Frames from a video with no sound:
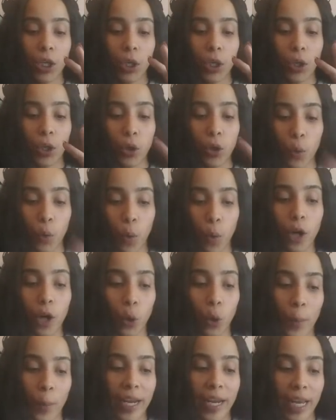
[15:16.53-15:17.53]
You are
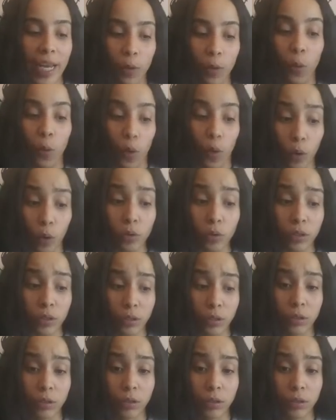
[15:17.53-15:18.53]
illuminating the
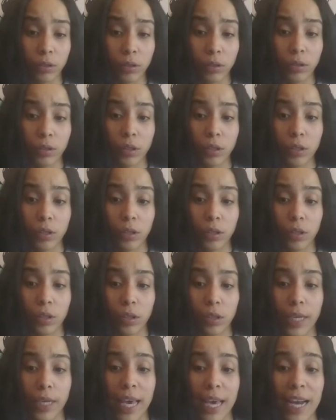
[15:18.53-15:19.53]
world.
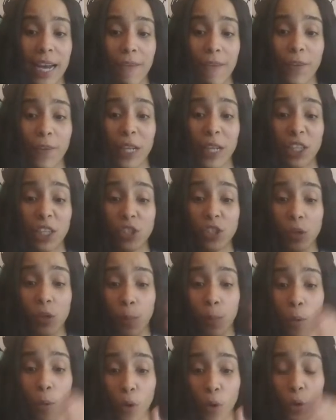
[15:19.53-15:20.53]
And I feel like there's a
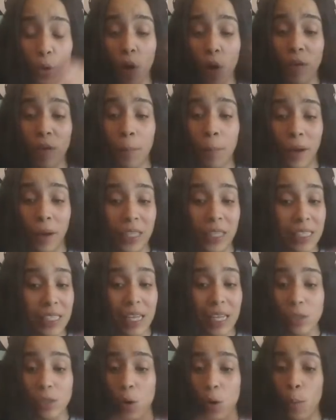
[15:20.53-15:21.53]
portal of abundance
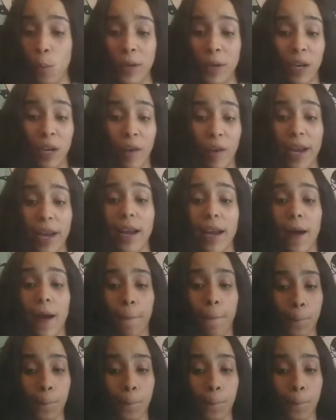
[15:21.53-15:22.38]
that's opening right now.